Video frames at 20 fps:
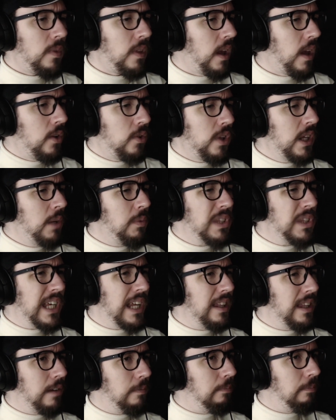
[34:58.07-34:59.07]
I don't think it was
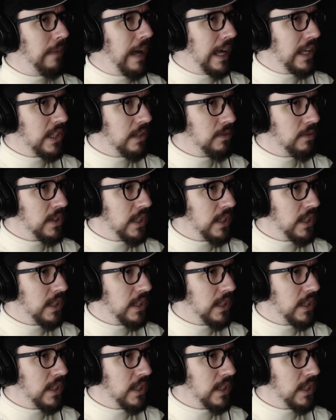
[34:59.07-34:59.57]
anything of massive